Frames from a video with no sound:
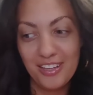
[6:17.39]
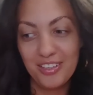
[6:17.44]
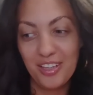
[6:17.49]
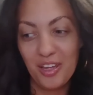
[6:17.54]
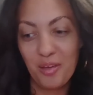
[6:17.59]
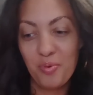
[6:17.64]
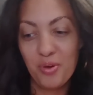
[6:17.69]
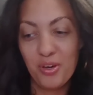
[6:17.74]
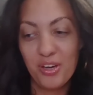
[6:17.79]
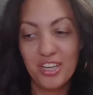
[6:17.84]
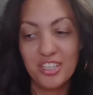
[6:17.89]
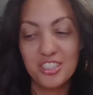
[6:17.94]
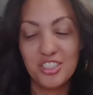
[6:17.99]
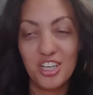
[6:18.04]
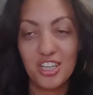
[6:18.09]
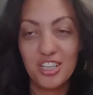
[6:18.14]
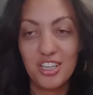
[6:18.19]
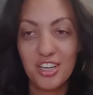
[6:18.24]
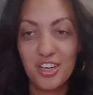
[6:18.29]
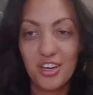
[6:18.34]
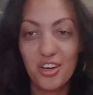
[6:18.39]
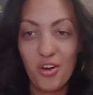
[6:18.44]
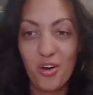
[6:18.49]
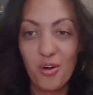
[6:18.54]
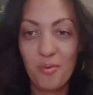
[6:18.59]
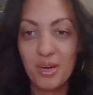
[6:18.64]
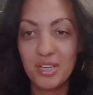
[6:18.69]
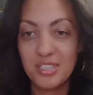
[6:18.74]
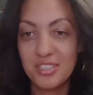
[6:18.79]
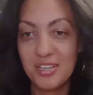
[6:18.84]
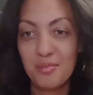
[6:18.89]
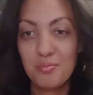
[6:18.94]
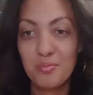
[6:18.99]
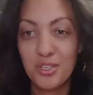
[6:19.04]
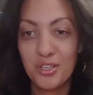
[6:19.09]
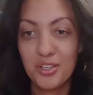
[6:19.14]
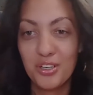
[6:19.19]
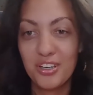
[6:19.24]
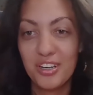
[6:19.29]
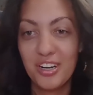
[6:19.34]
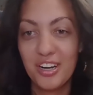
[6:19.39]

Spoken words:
They put Angelica on my Tumblr,